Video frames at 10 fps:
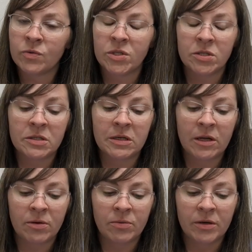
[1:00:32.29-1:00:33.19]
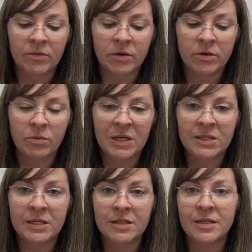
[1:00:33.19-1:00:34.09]
which is another one of her new
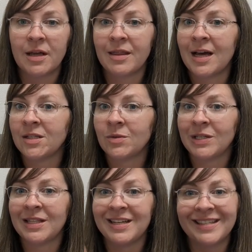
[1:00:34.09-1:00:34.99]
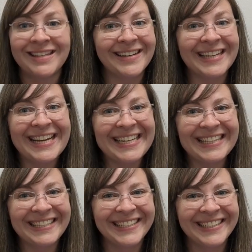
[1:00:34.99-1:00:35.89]
pieces. And that's what these look like.